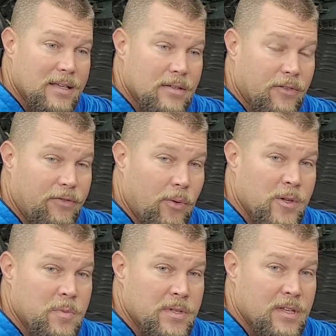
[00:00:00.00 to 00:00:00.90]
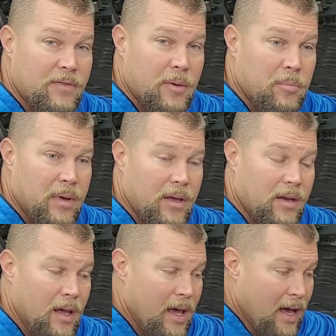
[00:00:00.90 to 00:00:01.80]
It's a Ford specific bit.
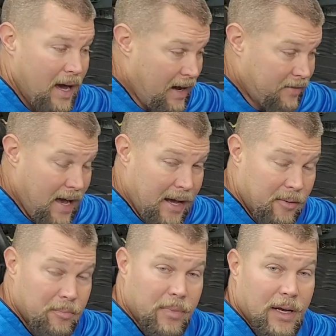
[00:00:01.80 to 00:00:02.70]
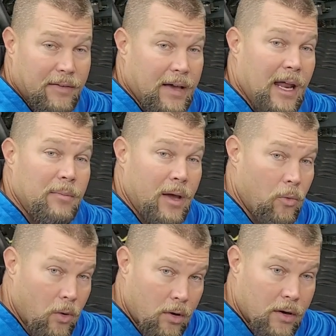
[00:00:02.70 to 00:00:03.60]
I've got them, but I've got them
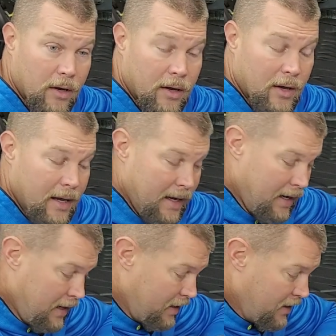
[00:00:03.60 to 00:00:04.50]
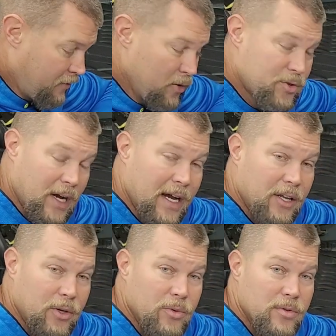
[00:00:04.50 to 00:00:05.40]
at work. And if you try to
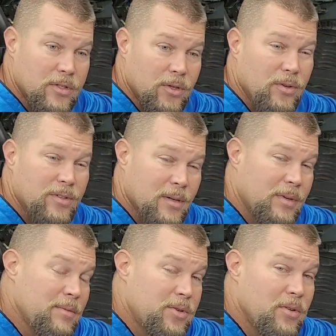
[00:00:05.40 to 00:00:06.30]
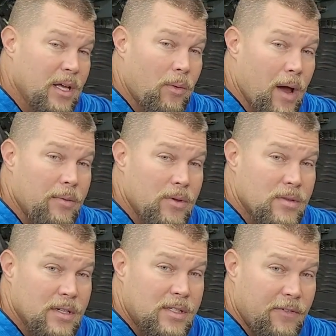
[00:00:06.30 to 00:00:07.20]
use, sometimes you can get away with
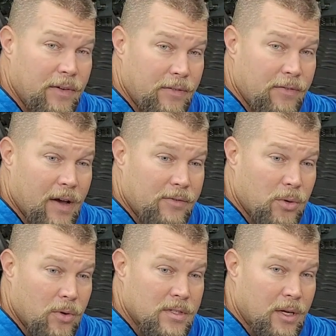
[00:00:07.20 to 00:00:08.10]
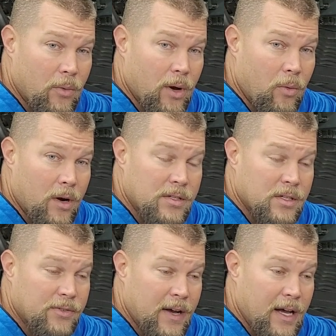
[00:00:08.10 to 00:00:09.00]
using a T55 Torx and it will work
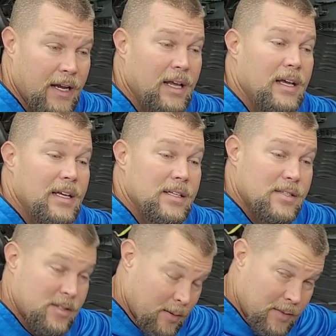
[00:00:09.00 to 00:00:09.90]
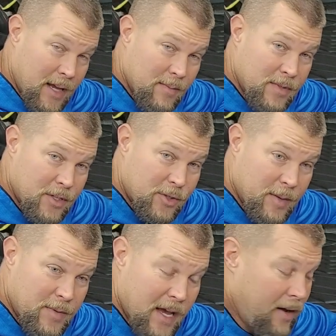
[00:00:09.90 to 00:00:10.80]
just fine. Sometimes it
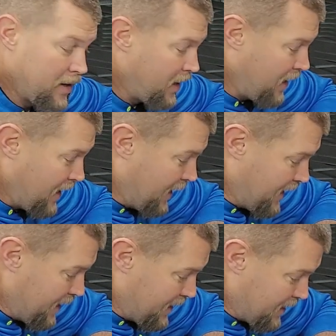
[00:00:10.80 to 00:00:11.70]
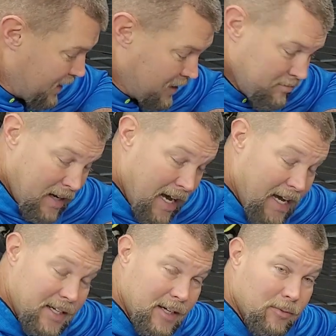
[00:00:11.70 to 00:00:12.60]
strips out. And
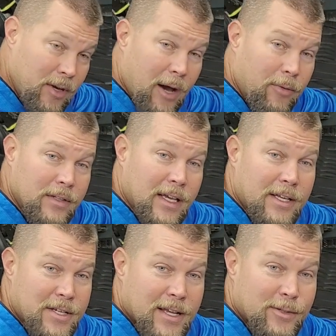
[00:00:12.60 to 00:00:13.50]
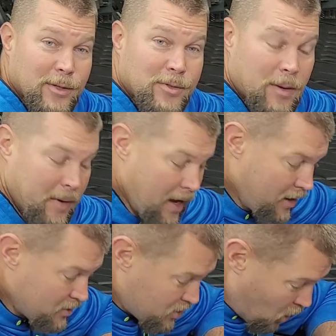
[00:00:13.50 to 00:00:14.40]
I did not want to take a chance on it stripping
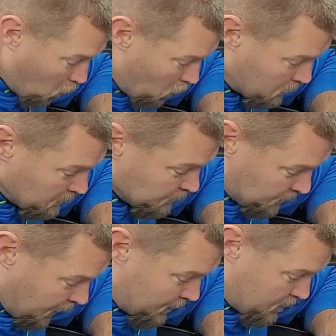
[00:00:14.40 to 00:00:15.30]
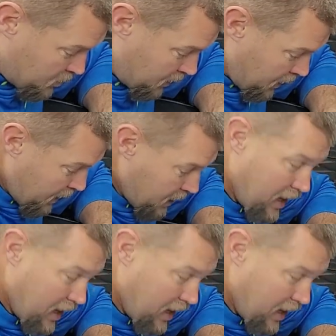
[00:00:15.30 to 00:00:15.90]
out, so I just went ahead.